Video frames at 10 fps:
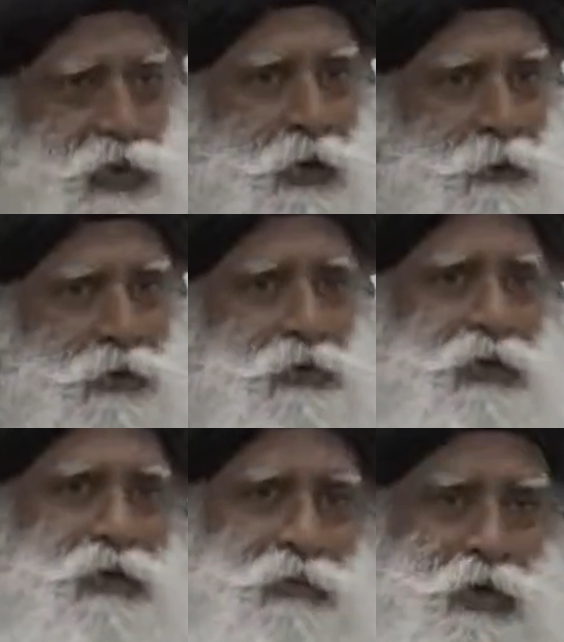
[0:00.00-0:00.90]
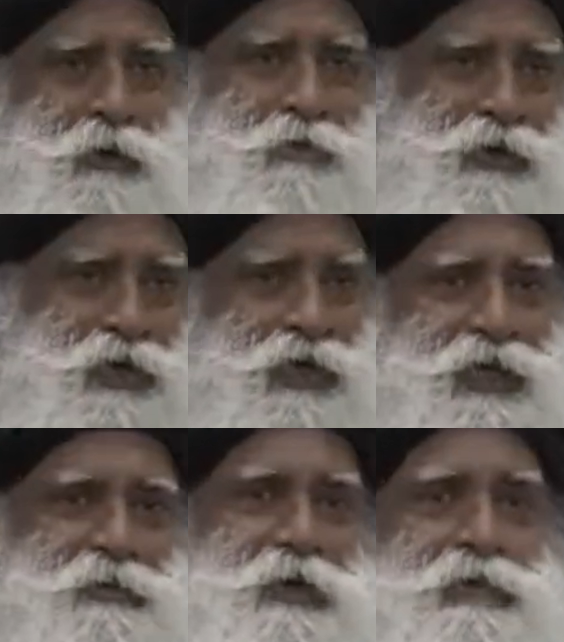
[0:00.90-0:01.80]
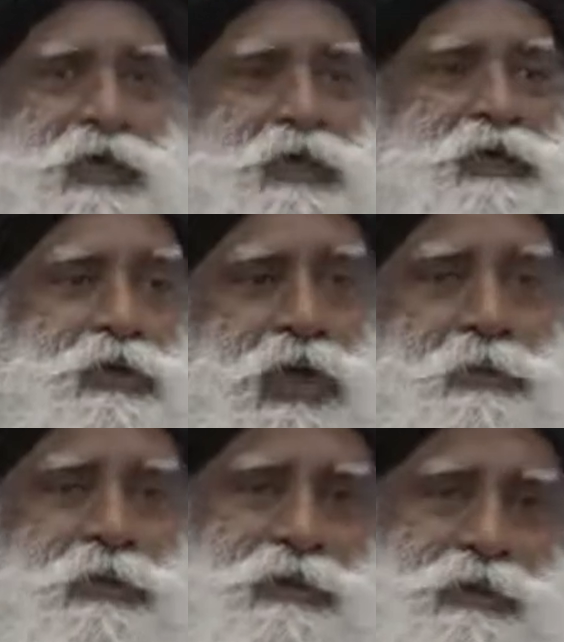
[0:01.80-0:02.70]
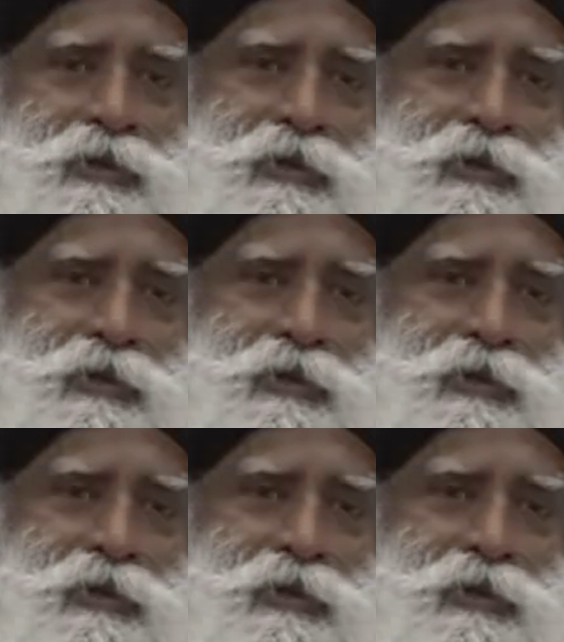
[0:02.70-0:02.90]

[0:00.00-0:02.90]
to happen. Problems are there, but beginning to happen.